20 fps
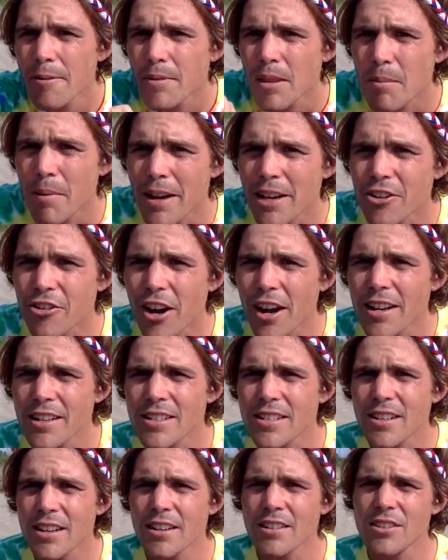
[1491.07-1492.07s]
My
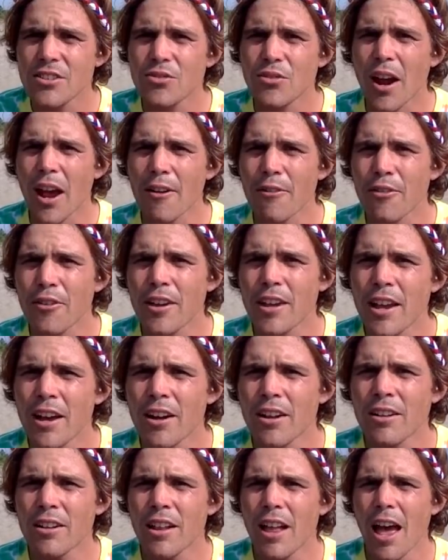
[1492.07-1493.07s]
grandsons,
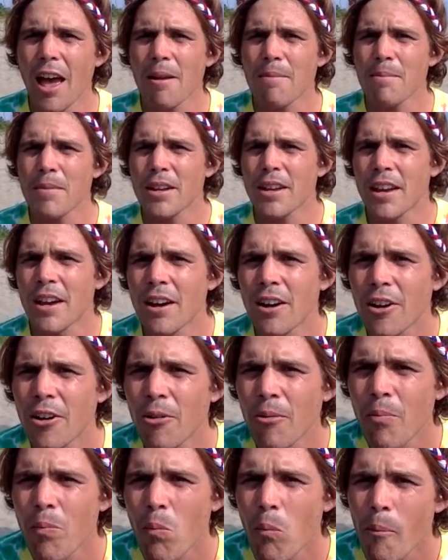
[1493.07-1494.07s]
Raphael and
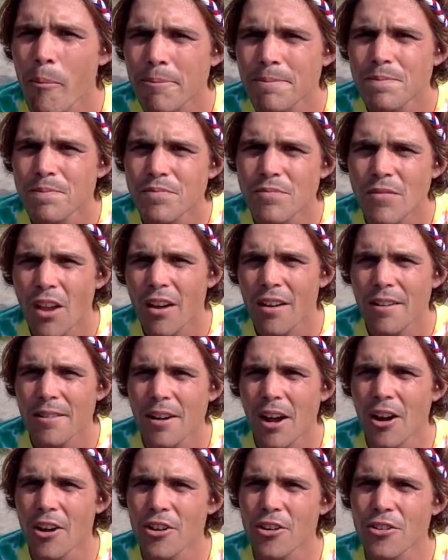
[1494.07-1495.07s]
Miguel,
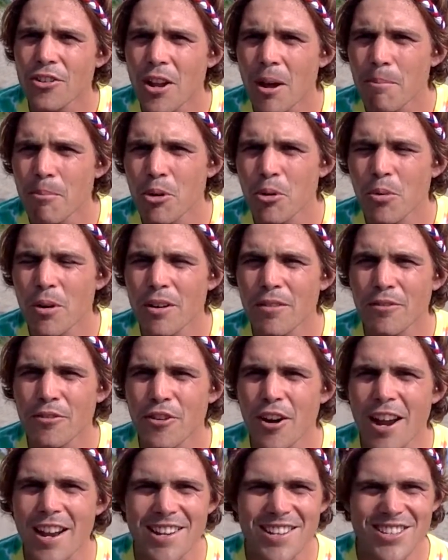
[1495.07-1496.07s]
are your #1
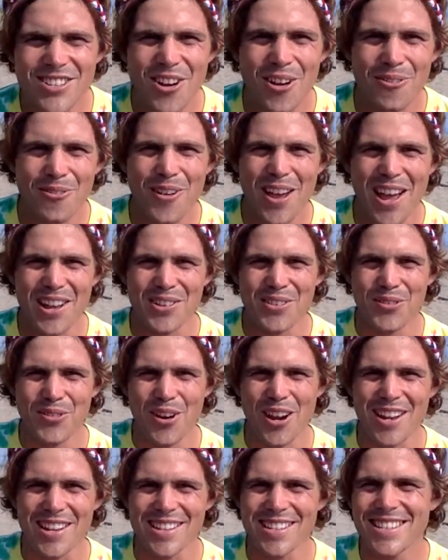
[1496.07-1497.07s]
friends, not fans,
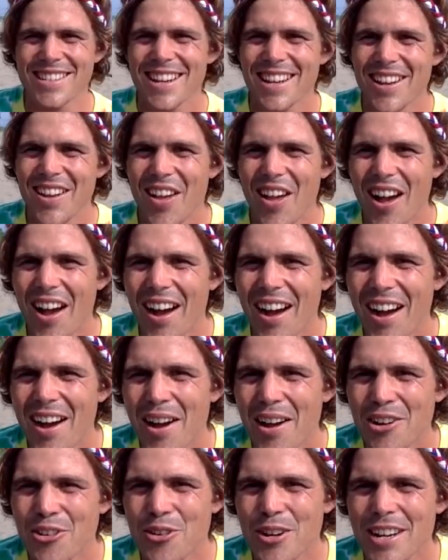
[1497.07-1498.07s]
friends.
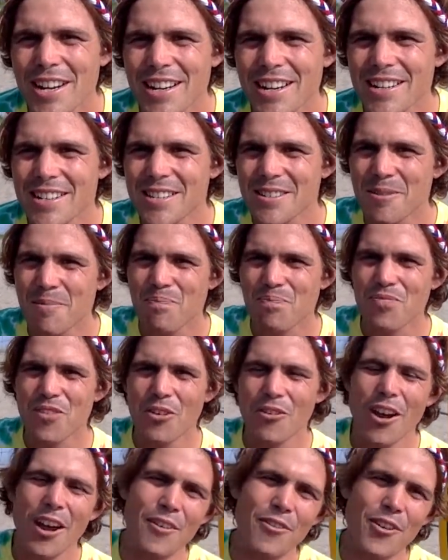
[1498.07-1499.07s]
Greetings,
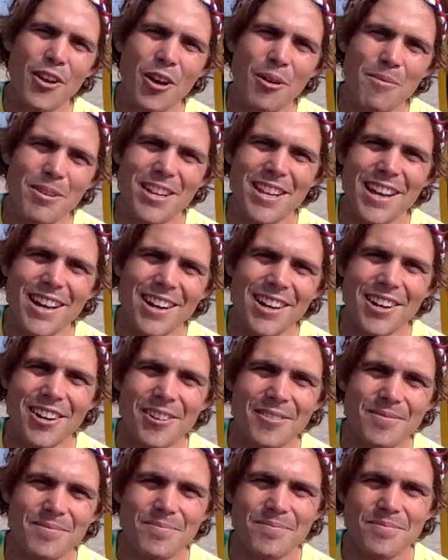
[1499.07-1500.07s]
Raphael,
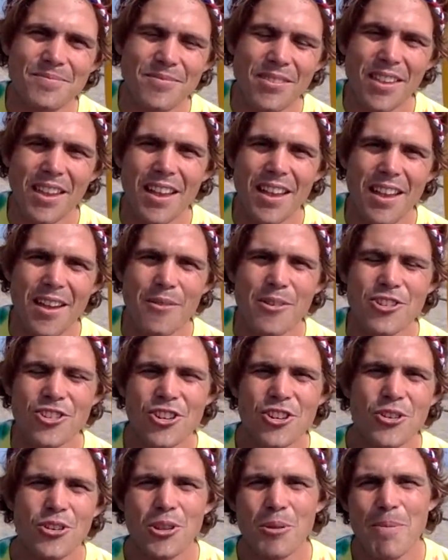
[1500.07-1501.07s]
Miguel.
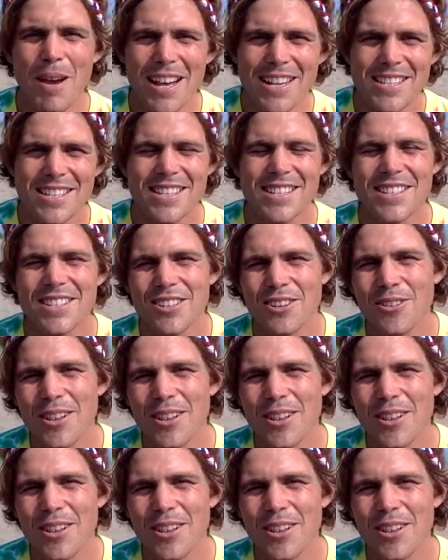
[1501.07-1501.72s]
wishing you all the best. This is